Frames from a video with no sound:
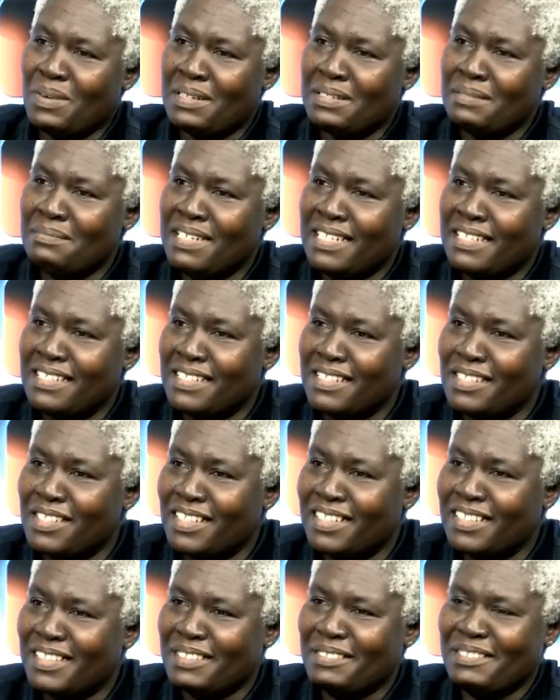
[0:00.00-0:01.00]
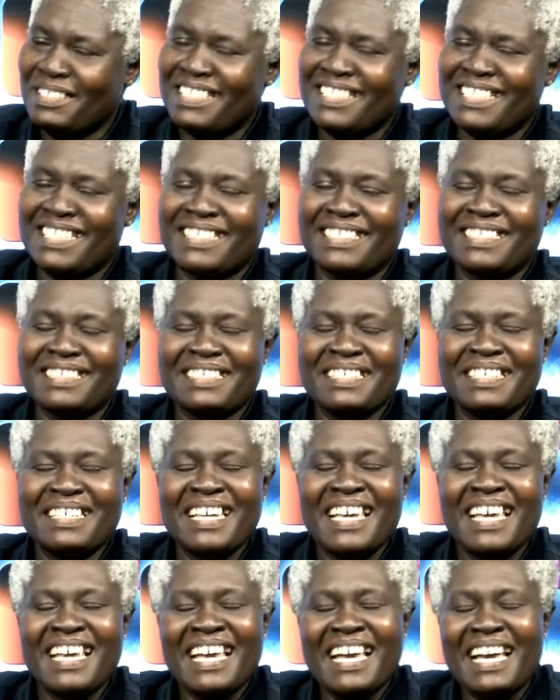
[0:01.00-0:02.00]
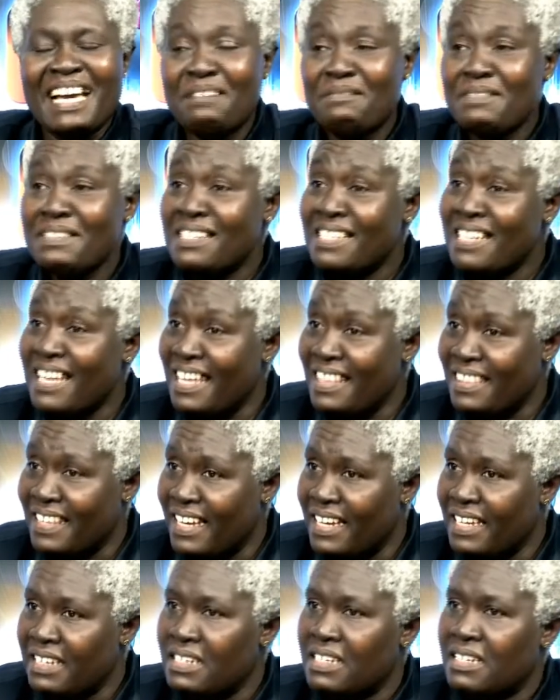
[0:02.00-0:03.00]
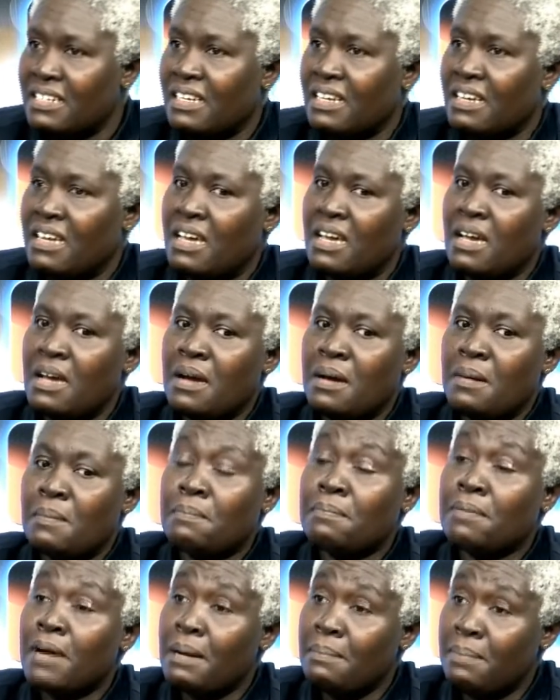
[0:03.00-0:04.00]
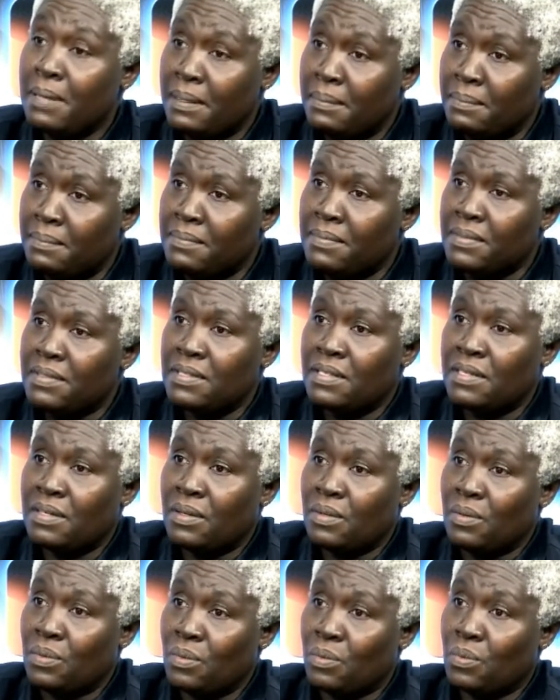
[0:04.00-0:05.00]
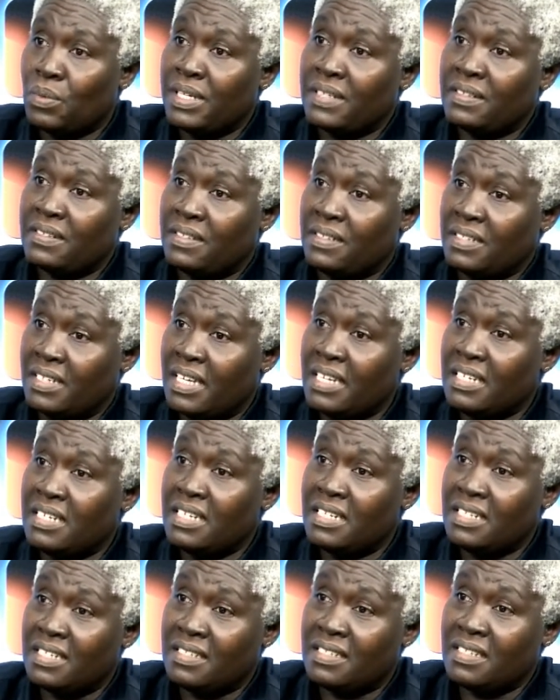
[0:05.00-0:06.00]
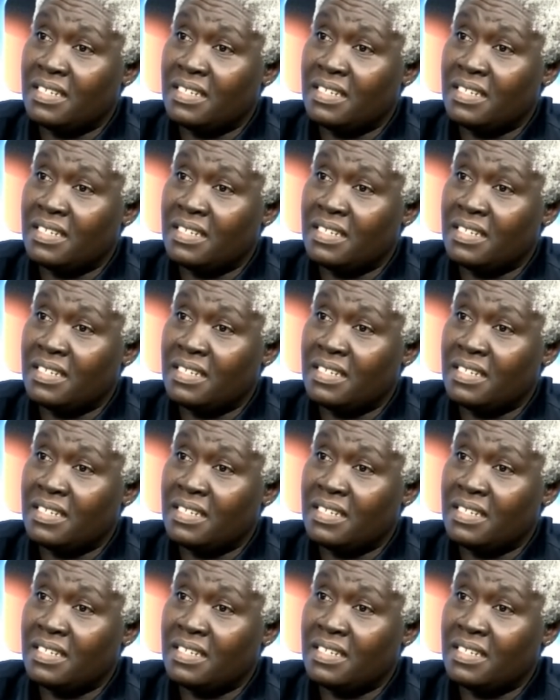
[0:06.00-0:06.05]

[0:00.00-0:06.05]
a $1 million question. Having said that, problems with kidney